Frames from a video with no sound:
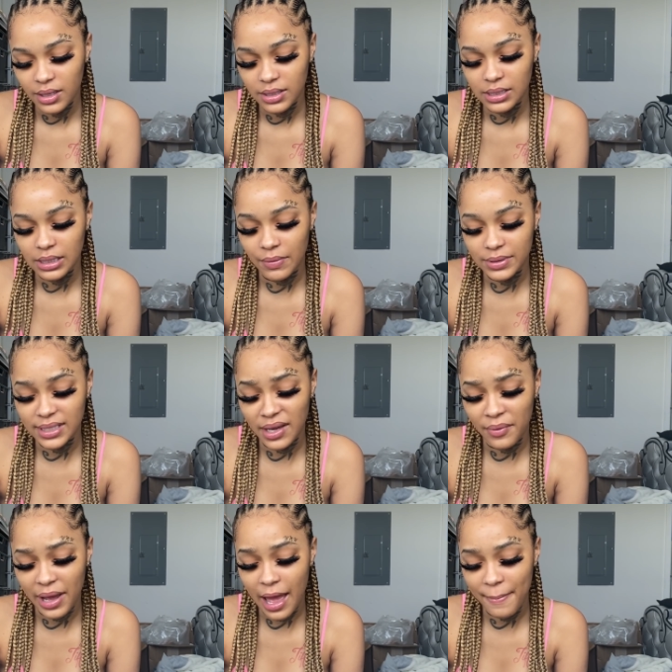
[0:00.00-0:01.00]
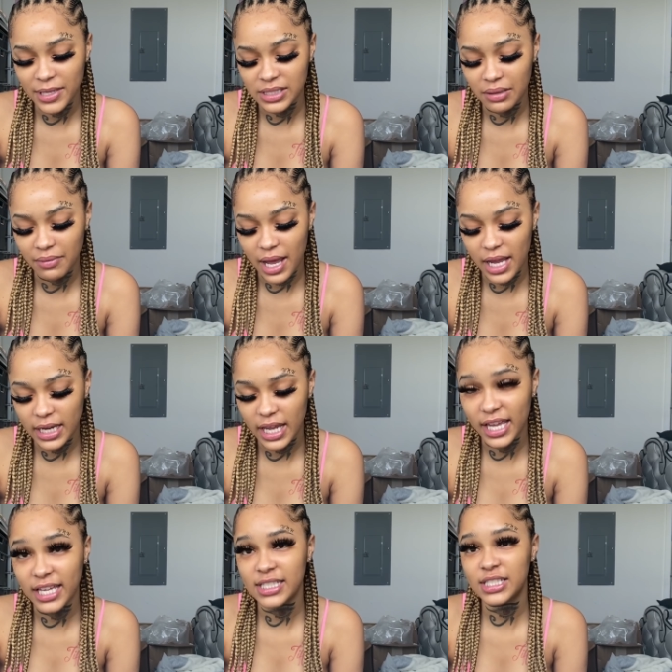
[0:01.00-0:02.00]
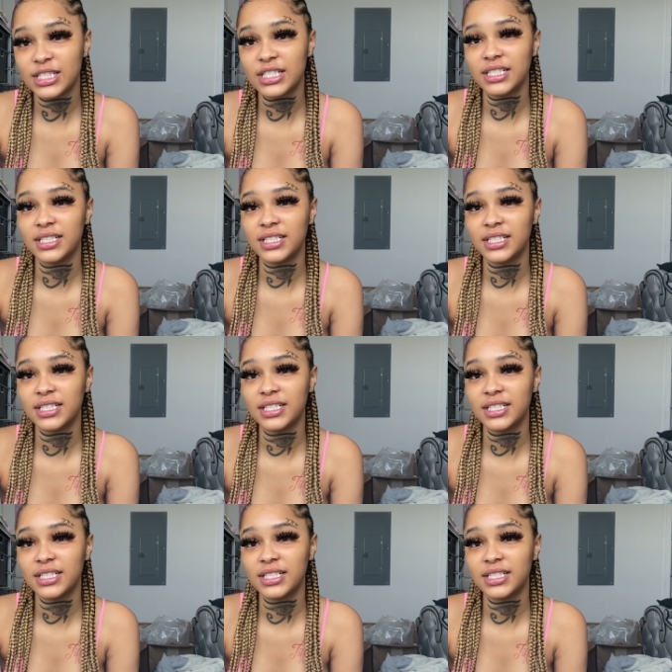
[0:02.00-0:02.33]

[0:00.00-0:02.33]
Someone said, what happened to YNH?